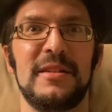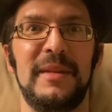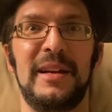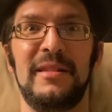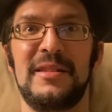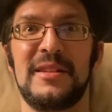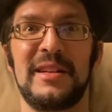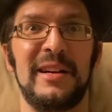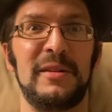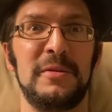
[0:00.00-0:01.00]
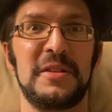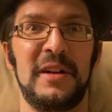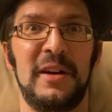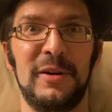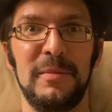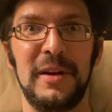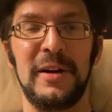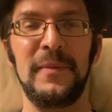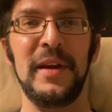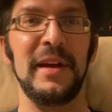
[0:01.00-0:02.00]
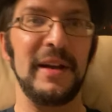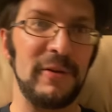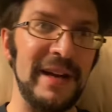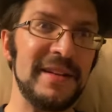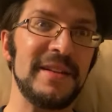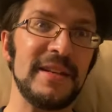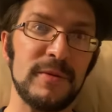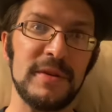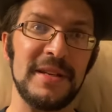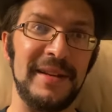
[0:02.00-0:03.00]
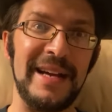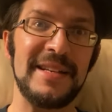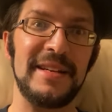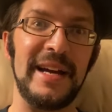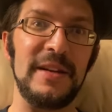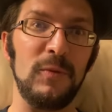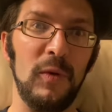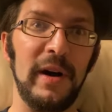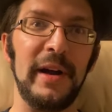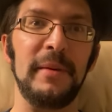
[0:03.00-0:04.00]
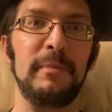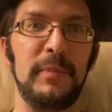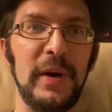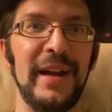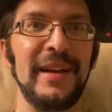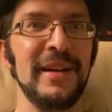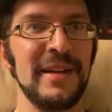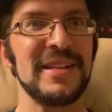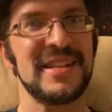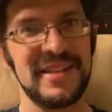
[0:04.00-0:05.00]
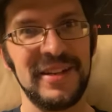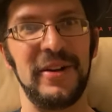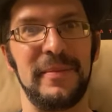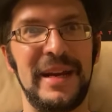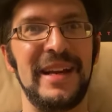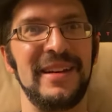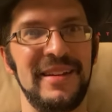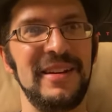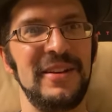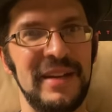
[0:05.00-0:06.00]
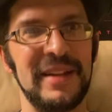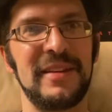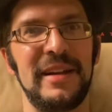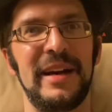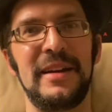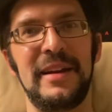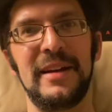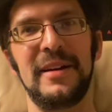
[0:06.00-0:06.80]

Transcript: I mean, this is kind of close to home, And granted, this was in 1991, but still, I mean, you get the idea.